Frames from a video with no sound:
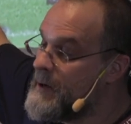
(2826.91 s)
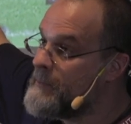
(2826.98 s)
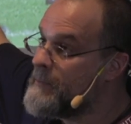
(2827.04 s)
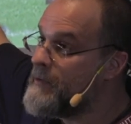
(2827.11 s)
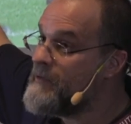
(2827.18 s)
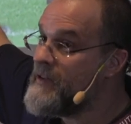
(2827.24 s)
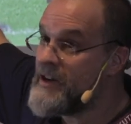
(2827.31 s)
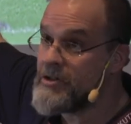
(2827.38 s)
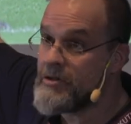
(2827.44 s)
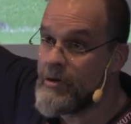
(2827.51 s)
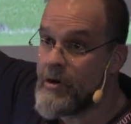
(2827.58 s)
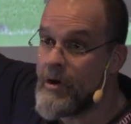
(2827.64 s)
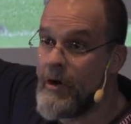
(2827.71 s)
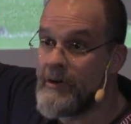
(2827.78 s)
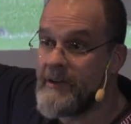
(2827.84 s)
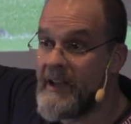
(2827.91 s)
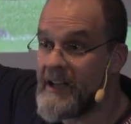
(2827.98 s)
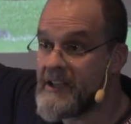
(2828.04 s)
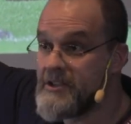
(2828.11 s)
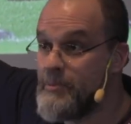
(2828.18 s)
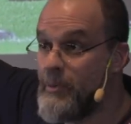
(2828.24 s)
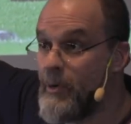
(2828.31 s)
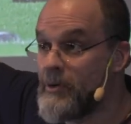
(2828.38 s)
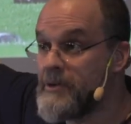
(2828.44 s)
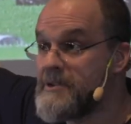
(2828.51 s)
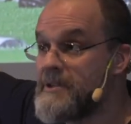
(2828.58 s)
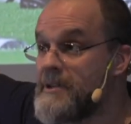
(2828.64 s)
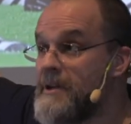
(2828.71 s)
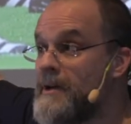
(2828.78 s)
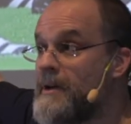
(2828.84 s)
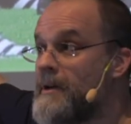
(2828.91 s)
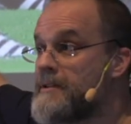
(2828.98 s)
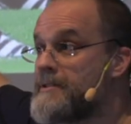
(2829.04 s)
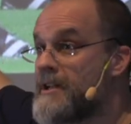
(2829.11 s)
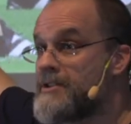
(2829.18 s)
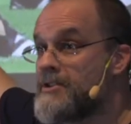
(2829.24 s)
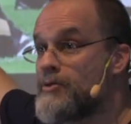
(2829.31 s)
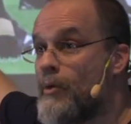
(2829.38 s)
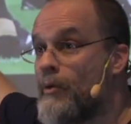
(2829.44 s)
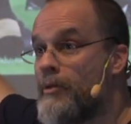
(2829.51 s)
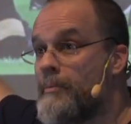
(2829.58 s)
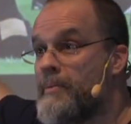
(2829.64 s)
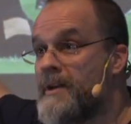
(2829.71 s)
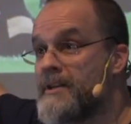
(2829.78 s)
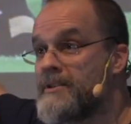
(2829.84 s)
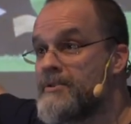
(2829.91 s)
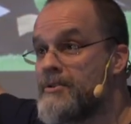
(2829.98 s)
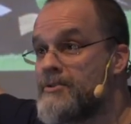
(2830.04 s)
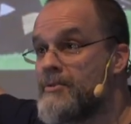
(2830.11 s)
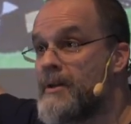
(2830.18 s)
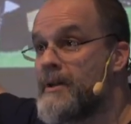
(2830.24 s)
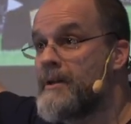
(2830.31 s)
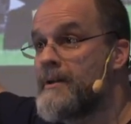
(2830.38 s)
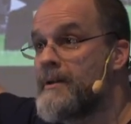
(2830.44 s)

professional contact sports such as orthopedic surgery.